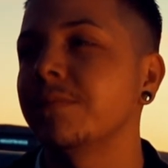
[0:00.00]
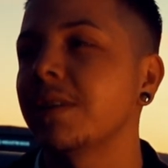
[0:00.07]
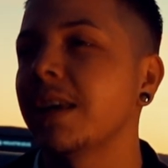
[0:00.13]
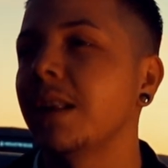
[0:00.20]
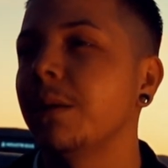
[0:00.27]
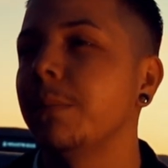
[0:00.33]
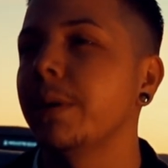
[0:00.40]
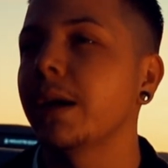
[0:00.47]

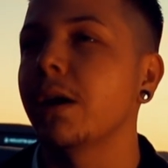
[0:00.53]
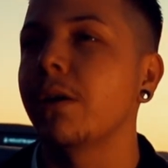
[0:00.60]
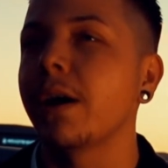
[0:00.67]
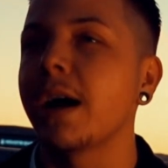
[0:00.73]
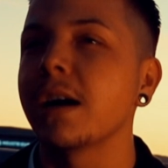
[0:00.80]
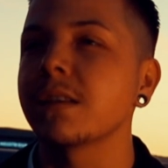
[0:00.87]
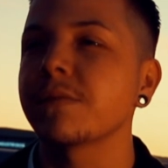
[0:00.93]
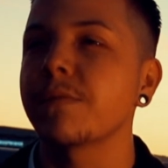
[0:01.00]
Get a big old
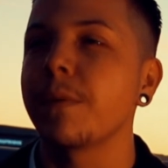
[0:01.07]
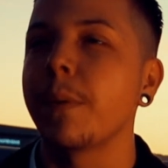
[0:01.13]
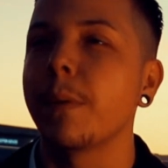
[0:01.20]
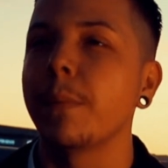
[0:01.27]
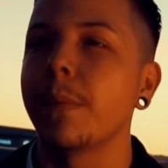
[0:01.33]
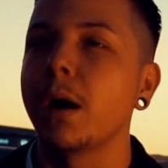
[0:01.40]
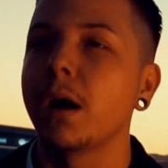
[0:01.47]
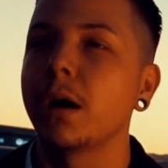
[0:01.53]
house for my
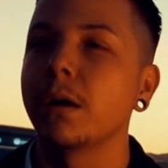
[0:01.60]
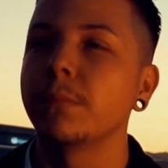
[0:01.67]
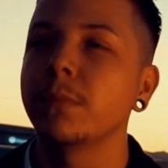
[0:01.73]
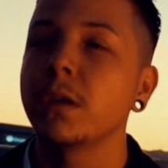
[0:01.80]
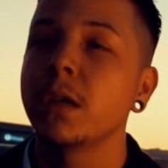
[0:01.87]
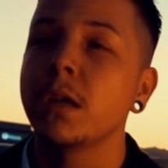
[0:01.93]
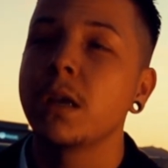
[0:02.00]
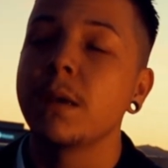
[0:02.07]
mom.
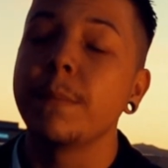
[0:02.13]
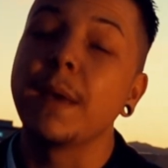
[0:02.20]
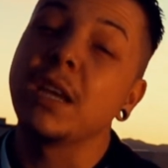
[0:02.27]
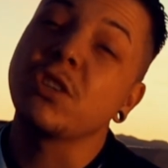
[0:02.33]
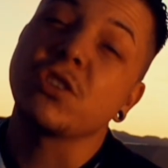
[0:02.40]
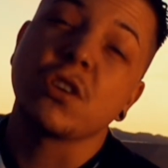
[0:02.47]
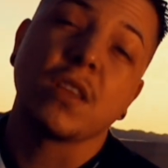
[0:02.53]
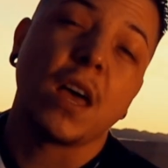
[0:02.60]

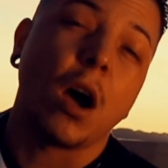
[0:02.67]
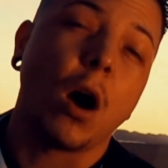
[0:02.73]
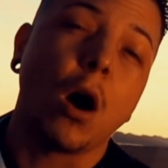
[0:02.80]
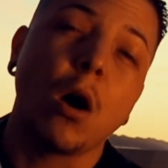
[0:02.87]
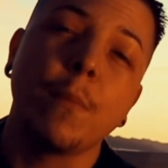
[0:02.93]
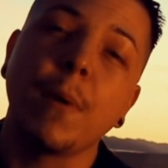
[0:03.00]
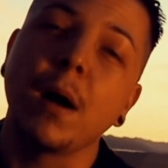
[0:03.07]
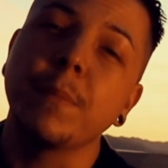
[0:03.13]
Make sure that
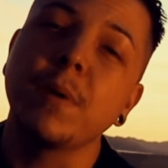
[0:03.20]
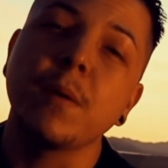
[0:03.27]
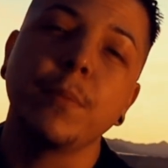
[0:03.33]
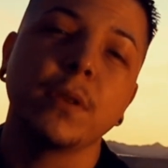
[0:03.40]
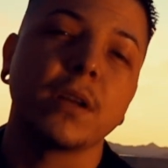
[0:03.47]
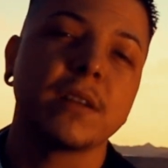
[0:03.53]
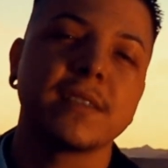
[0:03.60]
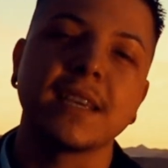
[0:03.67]
all my
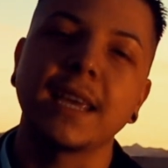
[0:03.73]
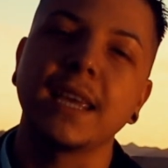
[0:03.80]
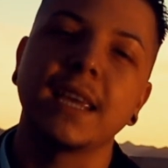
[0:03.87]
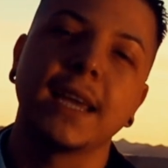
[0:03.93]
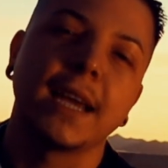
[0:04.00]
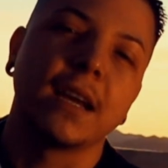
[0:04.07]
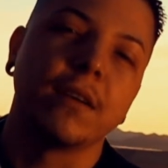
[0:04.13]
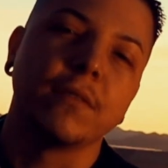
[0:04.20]
people are
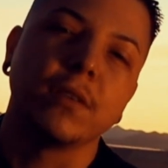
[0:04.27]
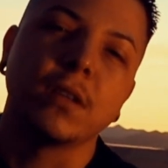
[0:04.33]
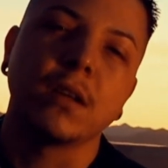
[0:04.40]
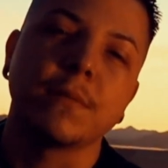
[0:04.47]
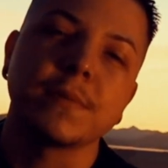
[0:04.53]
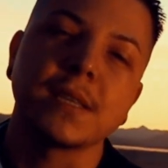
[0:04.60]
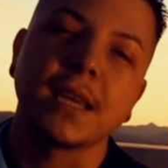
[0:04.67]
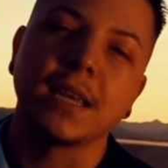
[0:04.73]
taken care of, you know
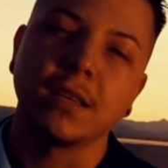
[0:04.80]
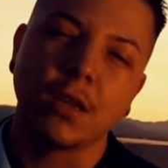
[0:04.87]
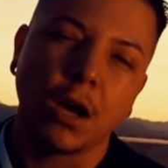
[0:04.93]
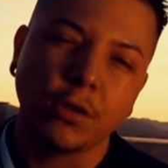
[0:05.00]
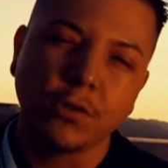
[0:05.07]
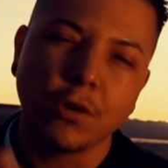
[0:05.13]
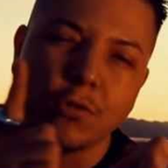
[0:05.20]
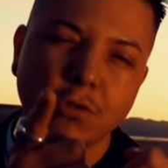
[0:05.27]
what I'm saying?
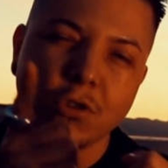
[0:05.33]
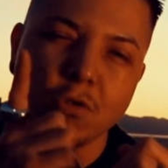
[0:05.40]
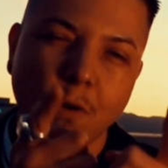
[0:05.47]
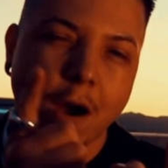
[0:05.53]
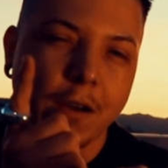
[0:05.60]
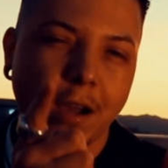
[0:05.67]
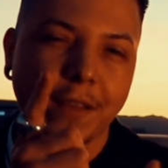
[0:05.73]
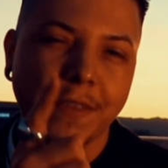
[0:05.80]
Y'all know who you
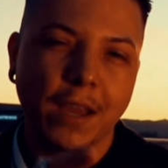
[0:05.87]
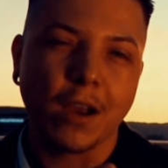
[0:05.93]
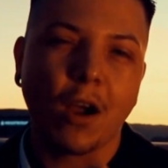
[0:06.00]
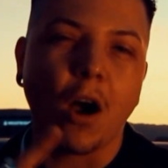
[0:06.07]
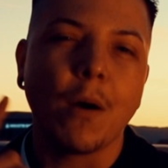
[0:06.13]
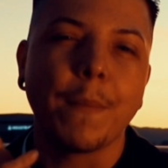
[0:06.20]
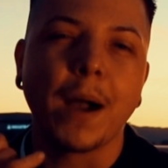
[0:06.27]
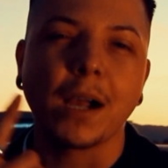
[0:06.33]
are out there,
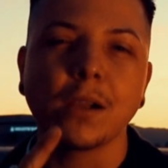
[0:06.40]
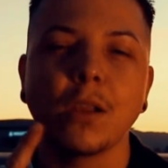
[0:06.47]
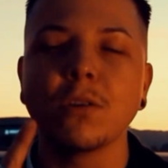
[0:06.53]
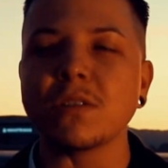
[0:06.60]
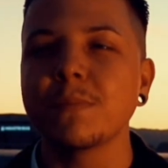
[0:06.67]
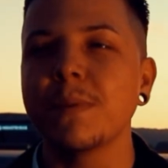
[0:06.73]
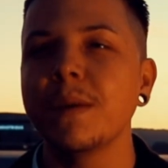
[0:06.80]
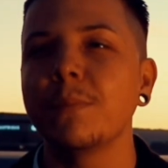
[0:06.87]
all my
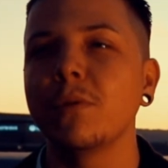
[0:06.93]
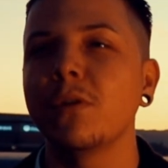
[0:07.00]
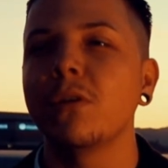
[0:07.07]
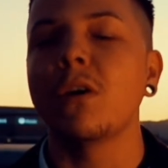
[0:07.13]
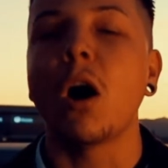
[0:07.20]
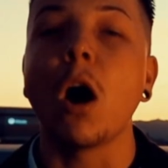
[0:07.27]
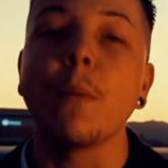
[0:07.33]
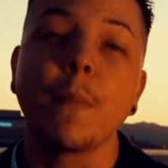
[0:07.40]
close people,
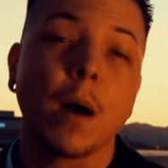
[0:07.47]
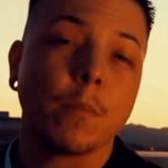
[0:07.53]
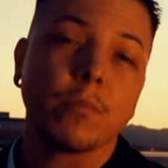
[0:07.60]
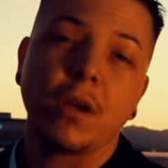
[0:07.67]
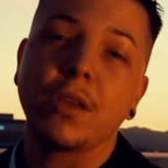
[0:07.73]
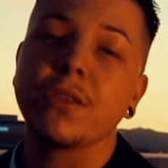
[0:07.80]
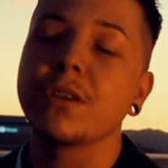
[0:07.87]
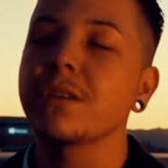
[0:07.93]
all my
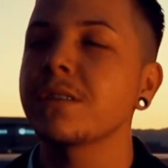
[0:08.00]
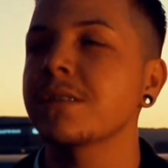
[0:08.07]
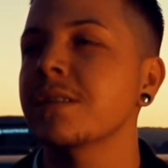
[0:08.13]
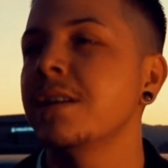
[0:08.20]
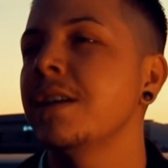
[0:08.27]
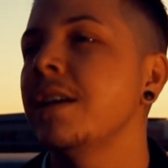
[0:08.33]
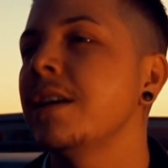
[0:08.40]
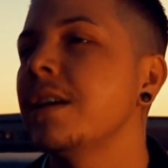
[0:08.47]
brothers,
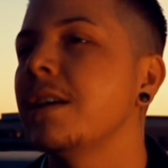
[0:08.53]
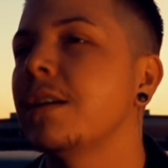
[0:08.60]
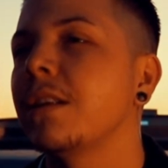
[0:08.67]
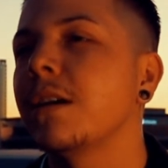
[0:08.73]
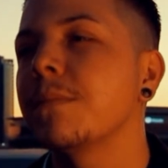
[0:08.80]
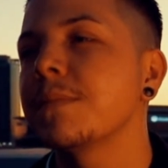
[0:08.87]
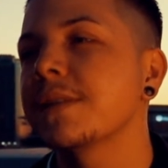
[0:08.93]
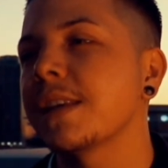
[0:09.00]
you know what I'm